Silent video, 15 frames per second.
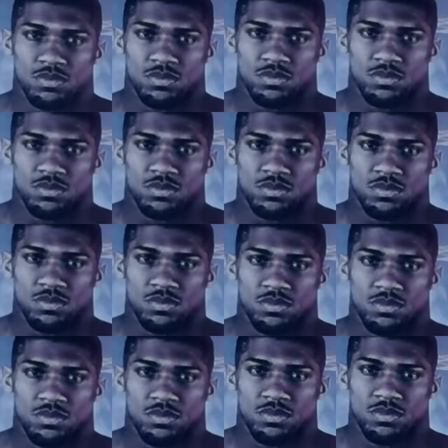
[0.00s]

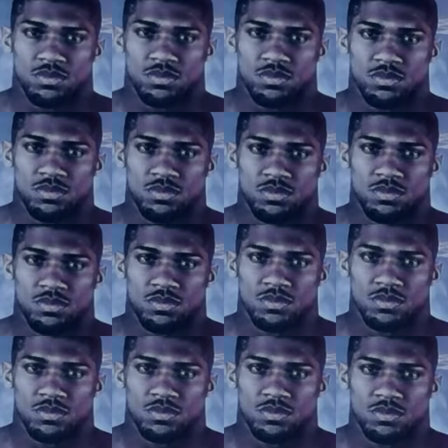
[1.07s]

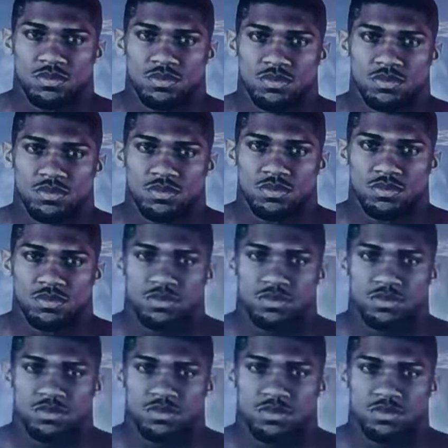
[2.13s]

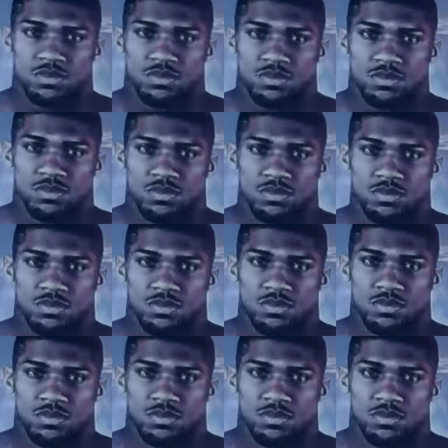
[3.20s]

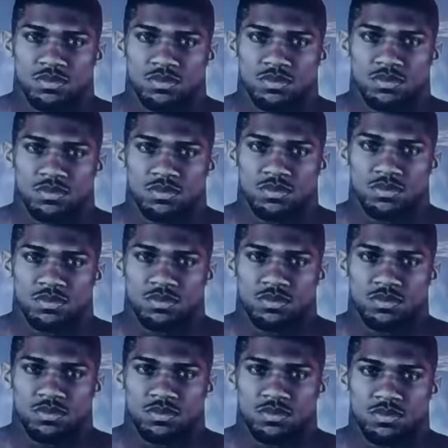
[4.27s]

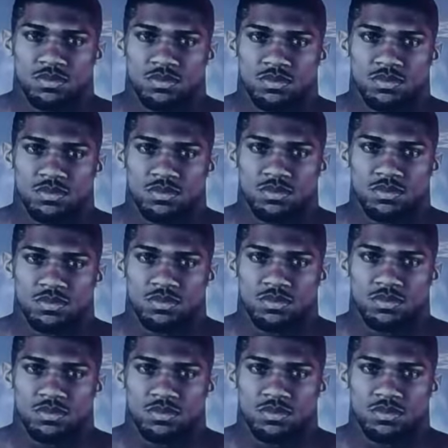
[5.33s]

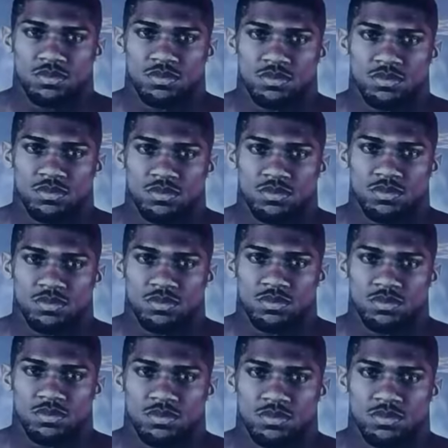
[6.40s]

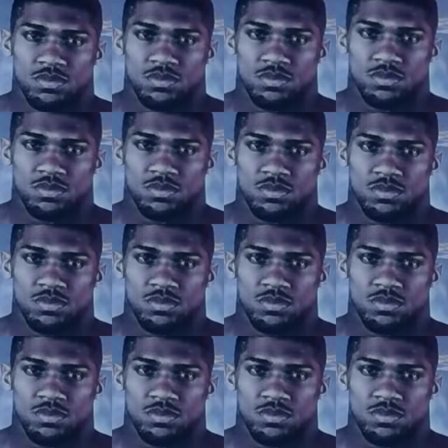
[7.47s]
This person isn't speaking.